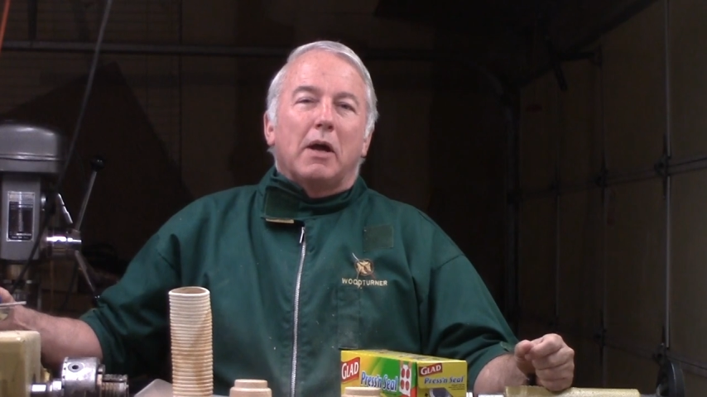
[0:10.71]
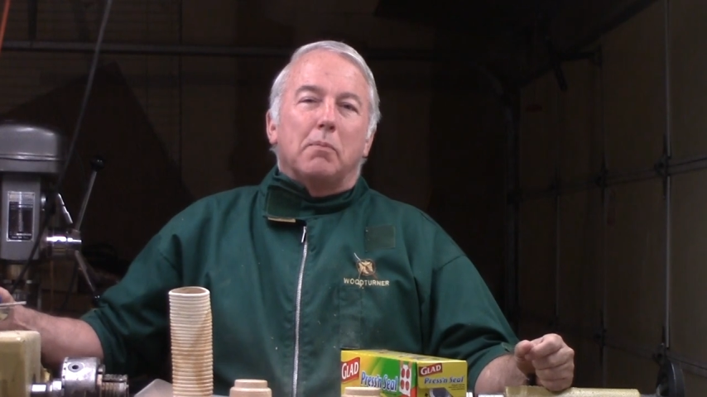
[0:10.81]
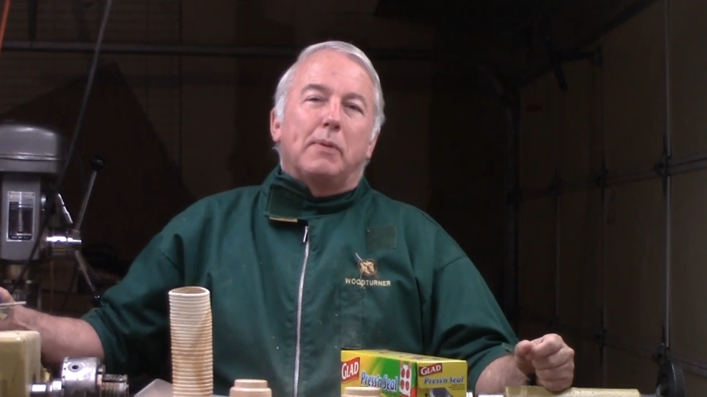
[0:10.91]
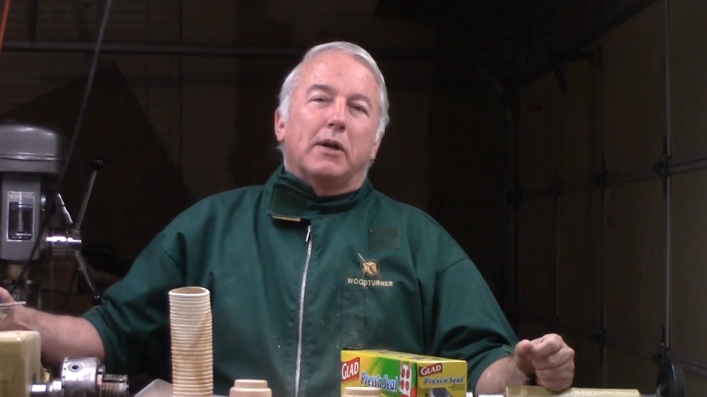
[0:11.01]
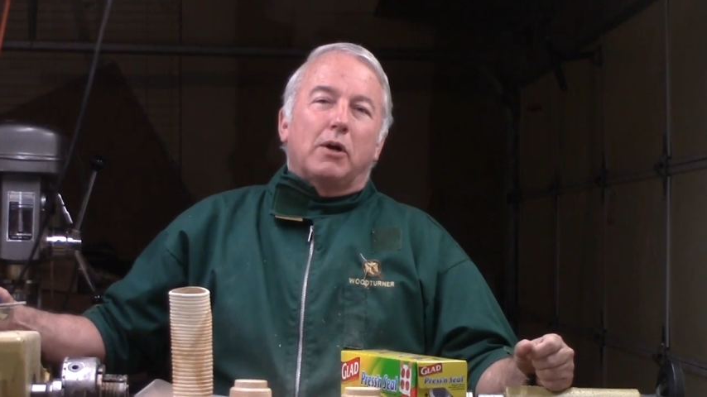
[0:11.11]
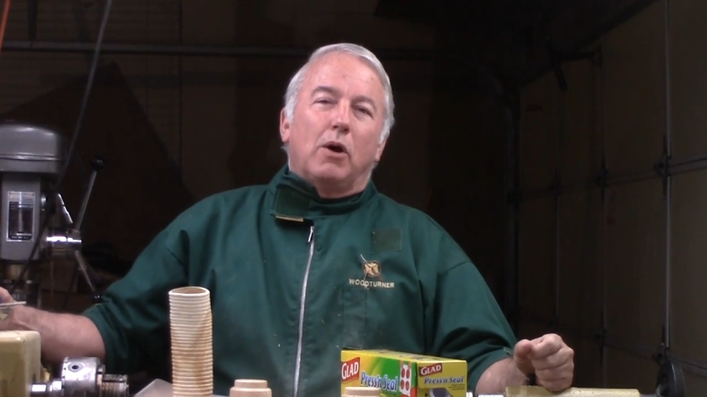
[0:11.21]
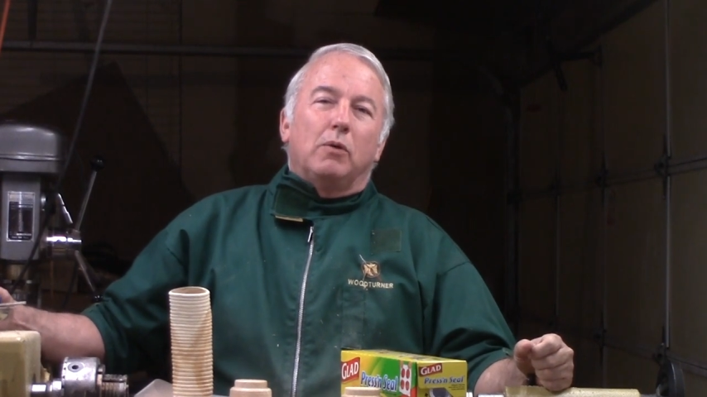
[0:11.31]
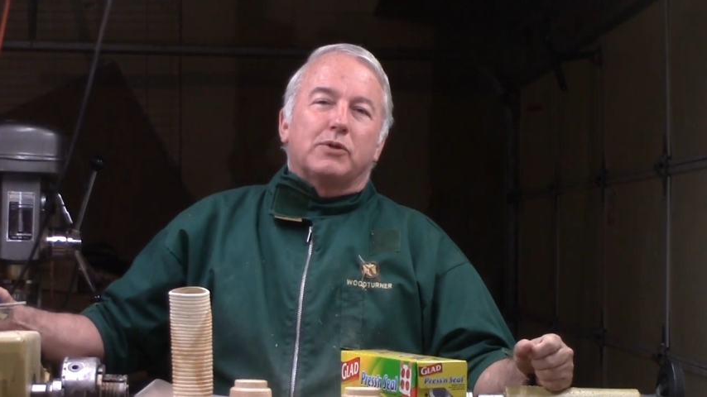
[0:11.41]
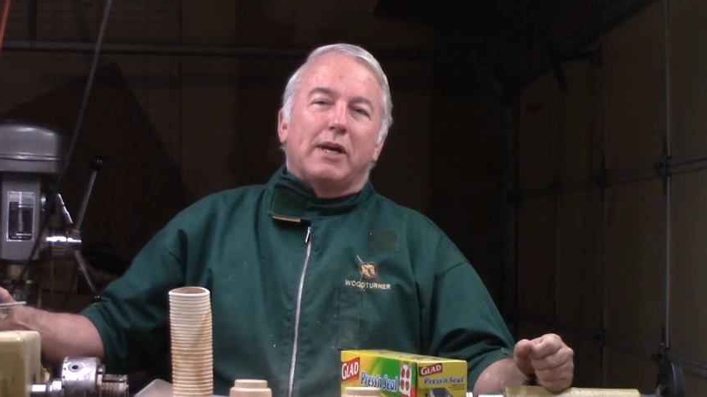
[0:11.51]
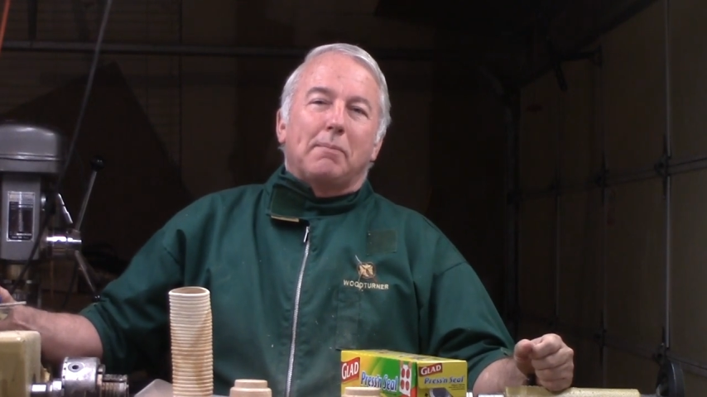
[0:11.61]
A bit
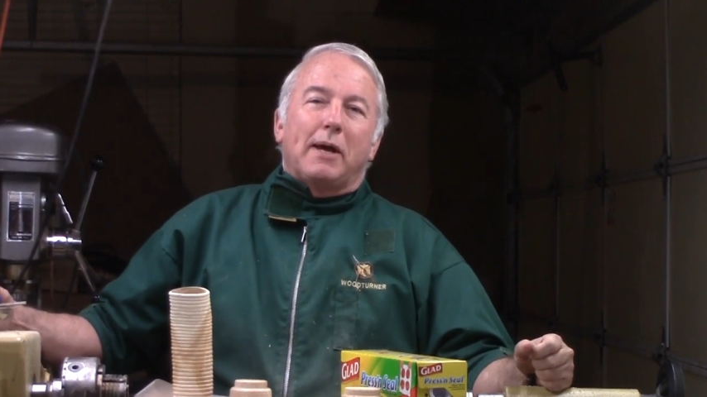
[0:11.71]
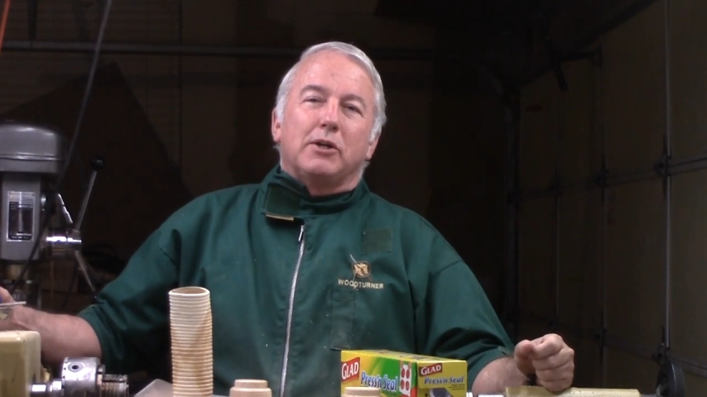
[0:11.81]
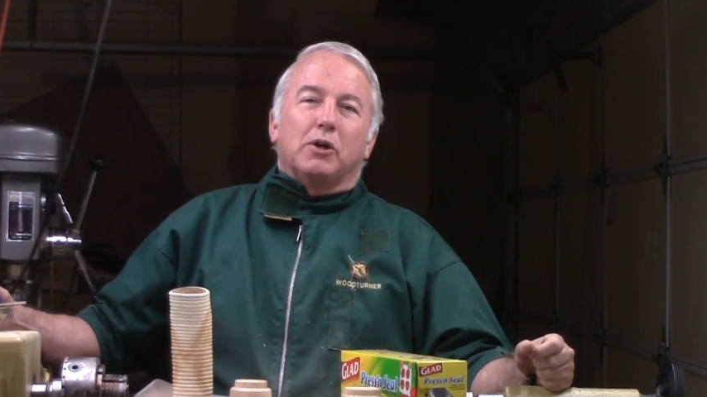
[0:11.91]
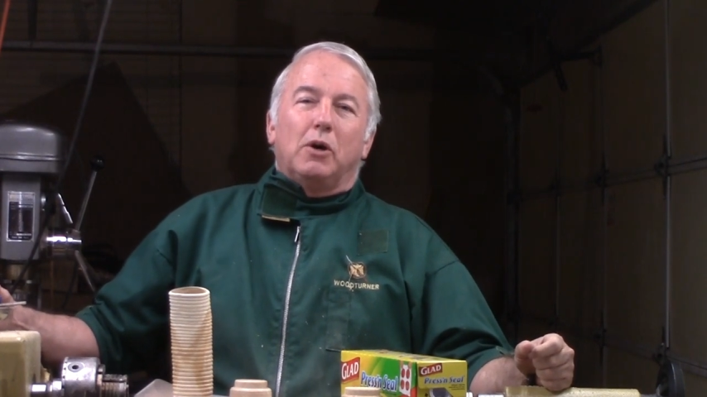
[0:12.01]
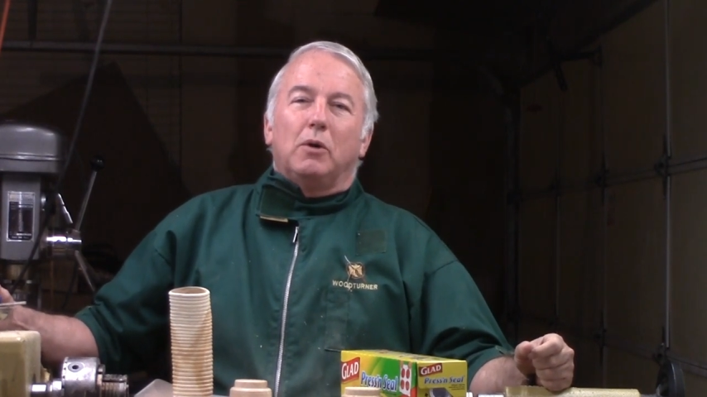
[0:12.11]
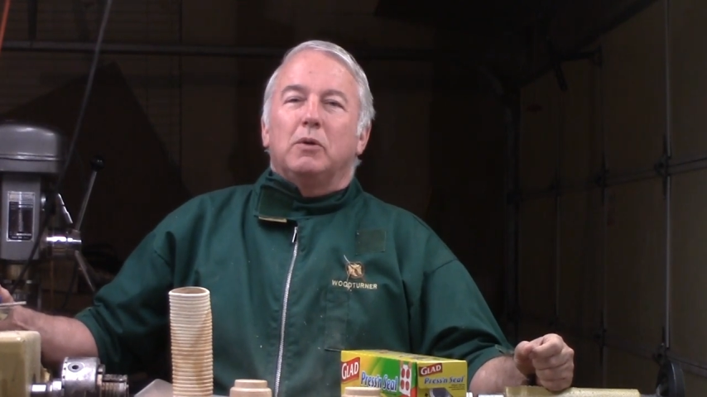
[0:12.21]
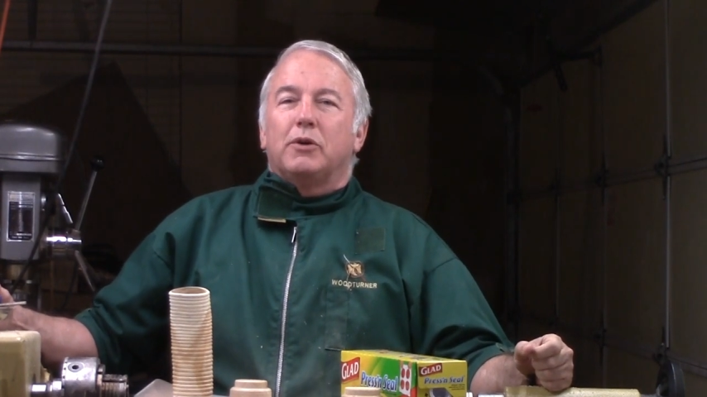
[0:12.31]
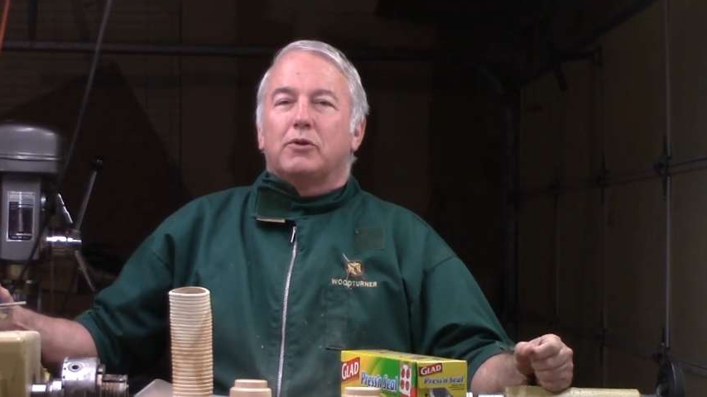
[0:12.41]
ago, Sam Angelo